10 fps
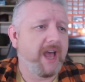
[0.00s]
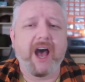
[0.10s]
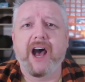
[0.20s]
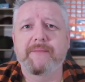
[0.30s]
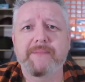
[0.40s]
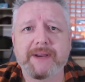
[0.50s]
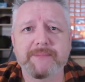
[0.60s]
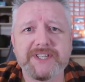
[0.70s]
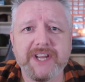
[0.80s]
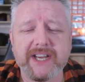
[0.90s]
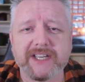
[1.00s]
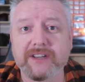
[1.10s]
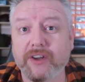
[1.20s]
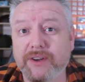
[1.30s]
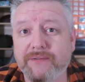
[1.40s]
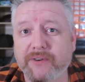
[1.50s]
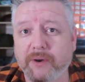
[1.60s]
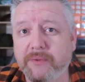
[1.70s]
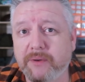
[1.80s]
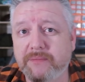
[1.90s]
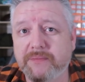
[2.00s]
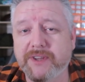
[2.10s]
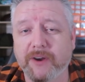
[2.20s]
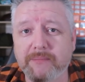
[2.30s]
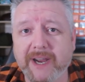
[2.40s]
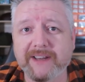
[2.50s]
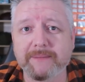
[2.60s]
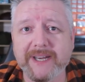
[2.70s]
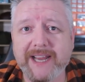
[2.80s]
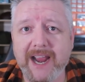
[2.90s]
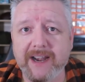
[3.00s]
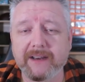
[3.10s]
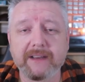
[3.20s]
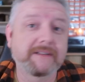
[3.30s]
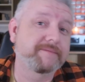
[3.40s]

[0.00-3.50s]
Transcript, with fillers: Uh, make mistakes. Learn from them. Don't make them again.